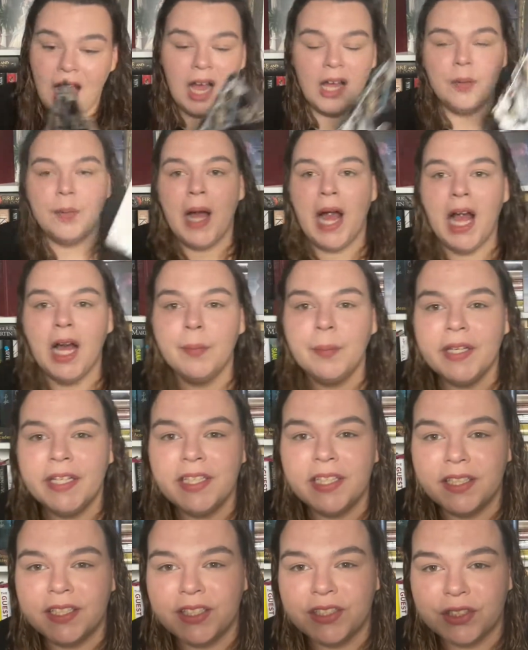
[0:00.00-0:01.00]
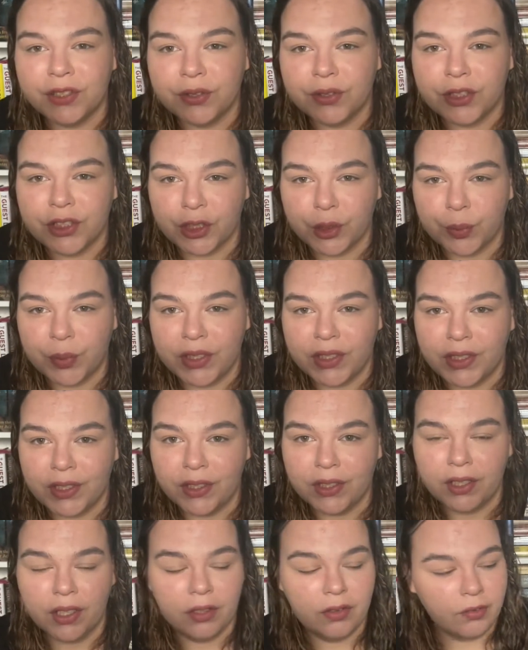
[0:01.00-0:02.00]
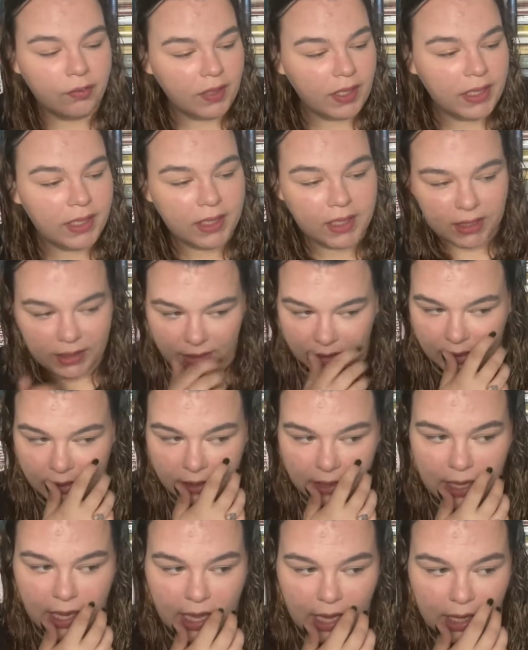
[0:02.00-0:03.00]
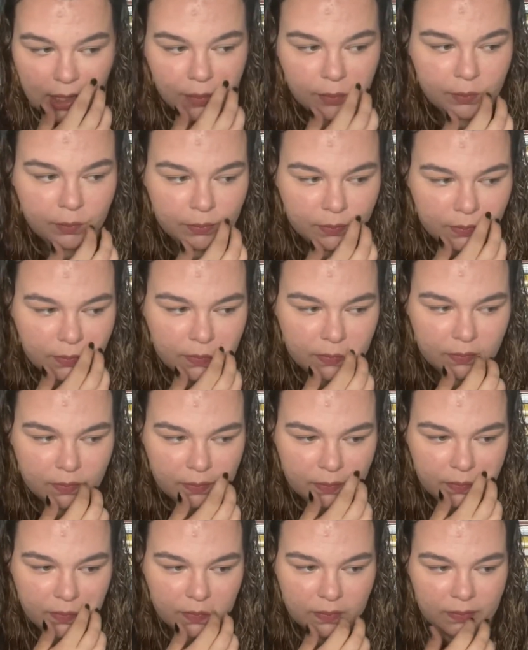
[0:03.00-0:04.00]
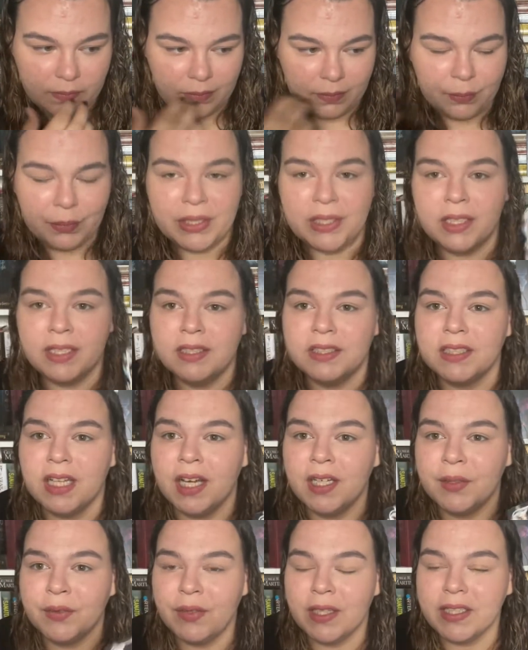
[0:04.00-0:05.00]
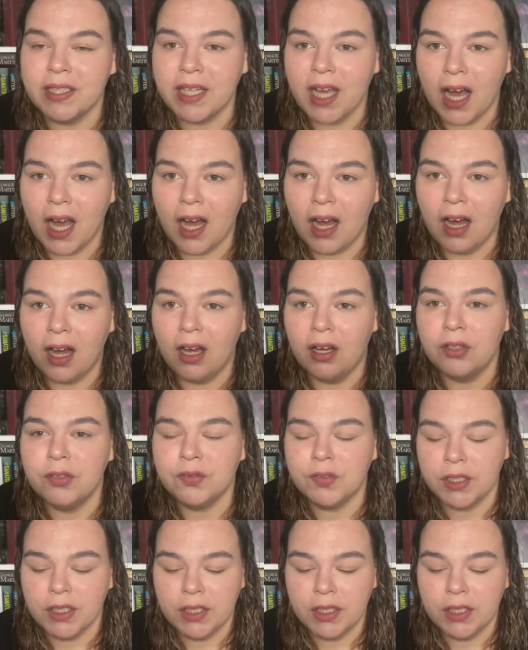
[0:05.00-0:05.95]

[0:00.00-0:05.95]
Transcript: I'm happy that these are Serpent and Dove, like, um, because I already have,